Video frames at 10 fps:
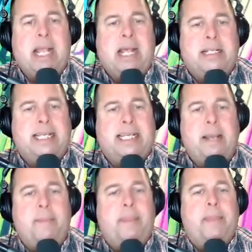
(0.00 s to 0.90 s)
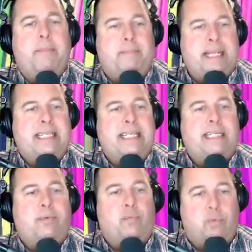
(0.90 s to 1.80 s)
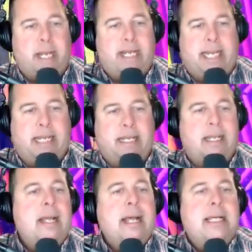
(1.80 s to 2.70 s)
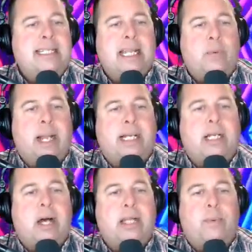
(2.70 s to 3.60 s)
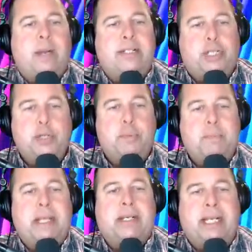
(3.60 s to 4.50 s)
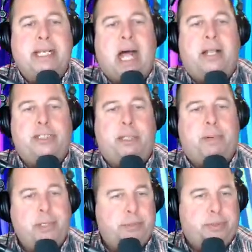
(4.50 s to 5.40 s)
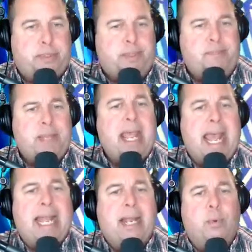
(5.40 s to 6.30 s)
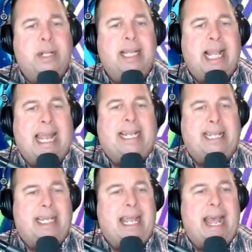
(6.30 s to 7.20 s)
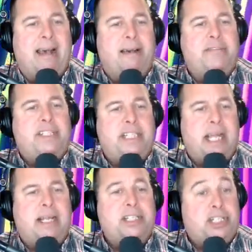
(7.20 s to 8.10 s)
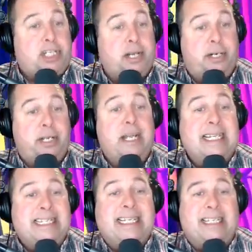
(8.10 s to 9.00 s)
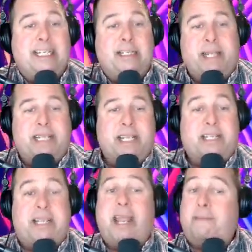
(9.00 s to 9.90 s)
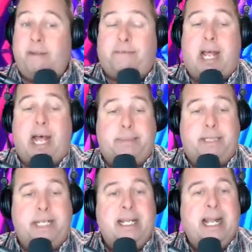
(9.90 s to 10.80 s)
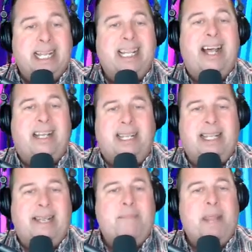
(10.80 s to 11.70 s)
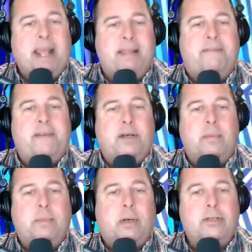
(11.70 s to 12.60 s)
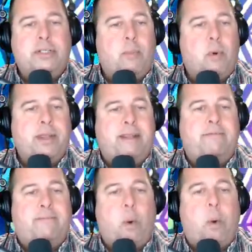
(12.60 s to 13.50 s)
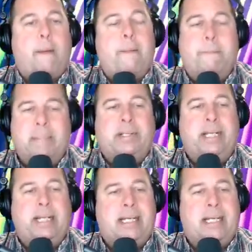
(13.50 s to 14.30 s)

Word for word: to keep the business running. Cinderella cost around $2 million to produce, and it would likely have sh- shuttered Disney's business if it flopped. Luckily, the film grossed more than $4 million